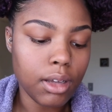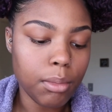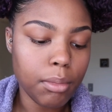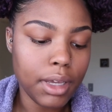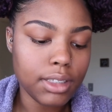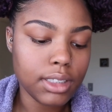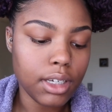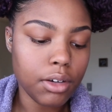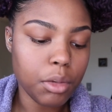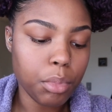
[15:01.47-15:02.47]

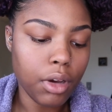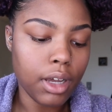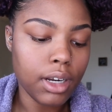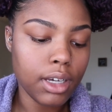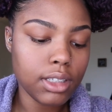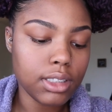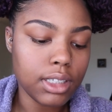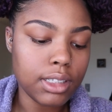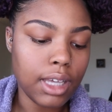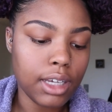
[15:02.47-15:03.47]
mascara product
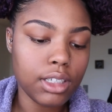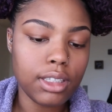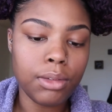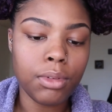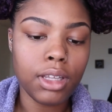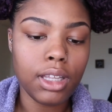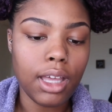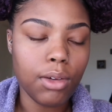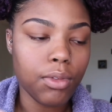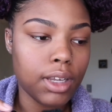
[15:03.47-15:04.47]
is actually really like
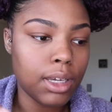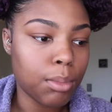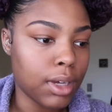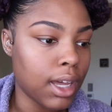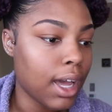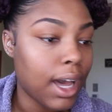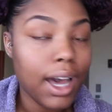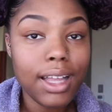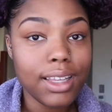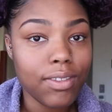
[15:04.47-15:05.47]
runny, but
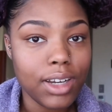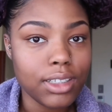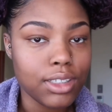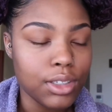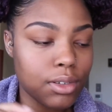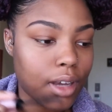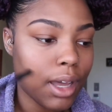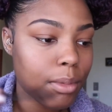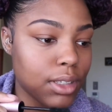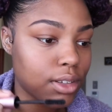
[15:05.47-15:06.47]
I love that it's new.
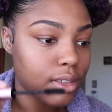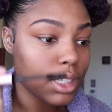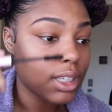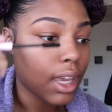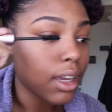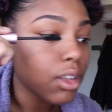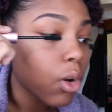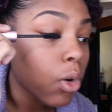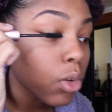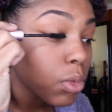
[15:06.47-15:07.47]
I've been using like an
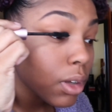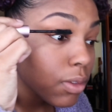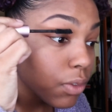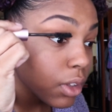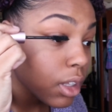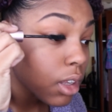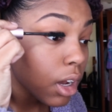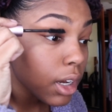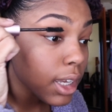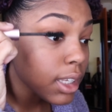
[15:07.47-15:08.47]
old one for the
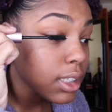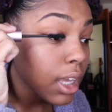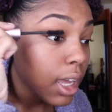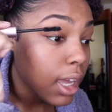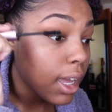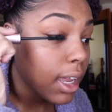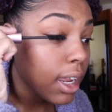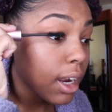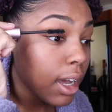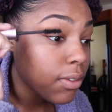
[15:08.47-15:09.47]
longest,
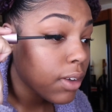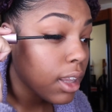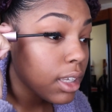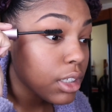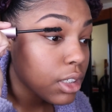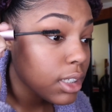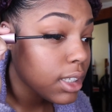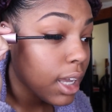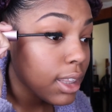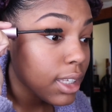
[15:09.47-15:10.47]
and I finally just
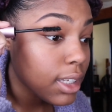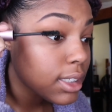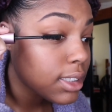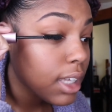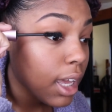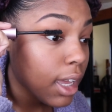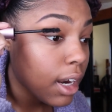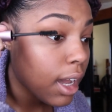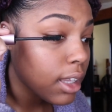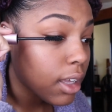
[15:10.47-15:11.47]
got this, and
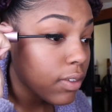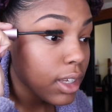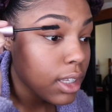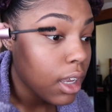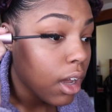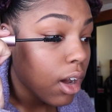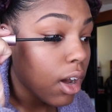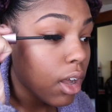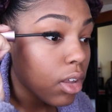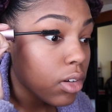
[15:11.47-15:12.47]
I love it
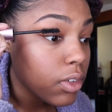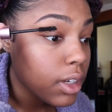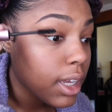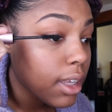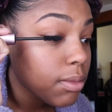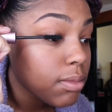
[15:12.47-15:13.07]
all over again.